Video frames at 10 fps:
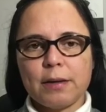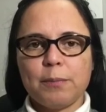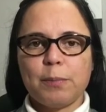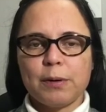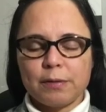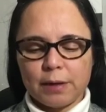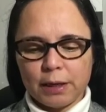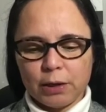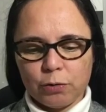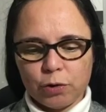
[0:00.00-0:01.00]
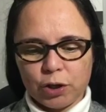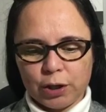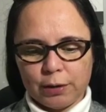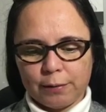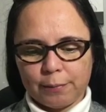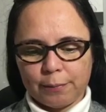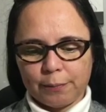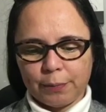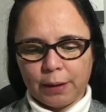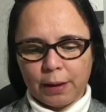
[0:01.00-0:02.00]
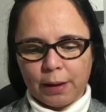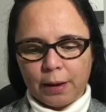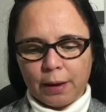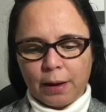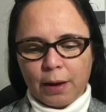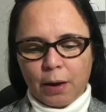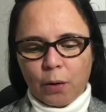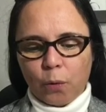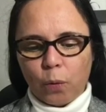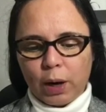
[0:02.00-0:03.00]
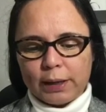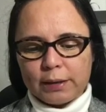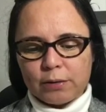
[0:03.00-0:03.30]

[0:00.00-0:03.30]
persecution. What